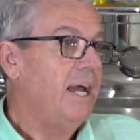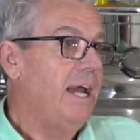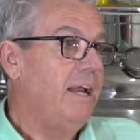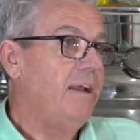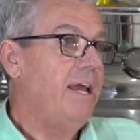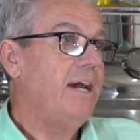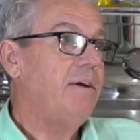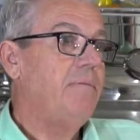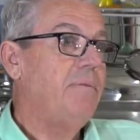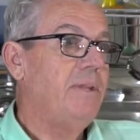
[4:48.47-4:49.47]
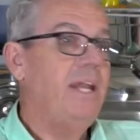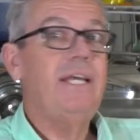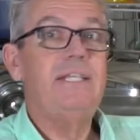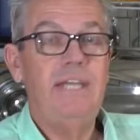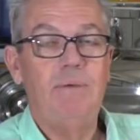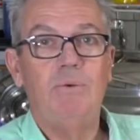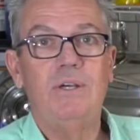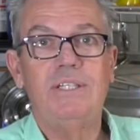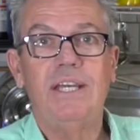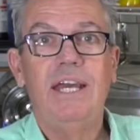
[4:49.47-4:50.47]
And now the next step
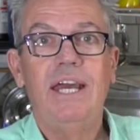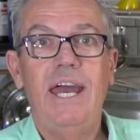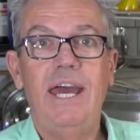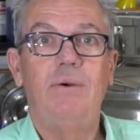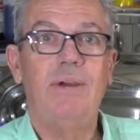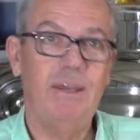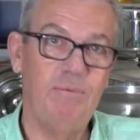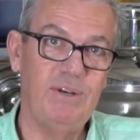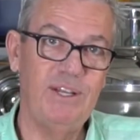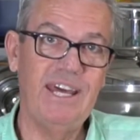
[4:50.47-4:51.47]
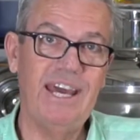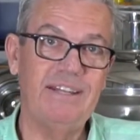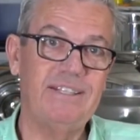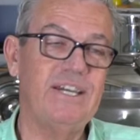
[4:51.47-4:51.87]
was, how do I get rid of that?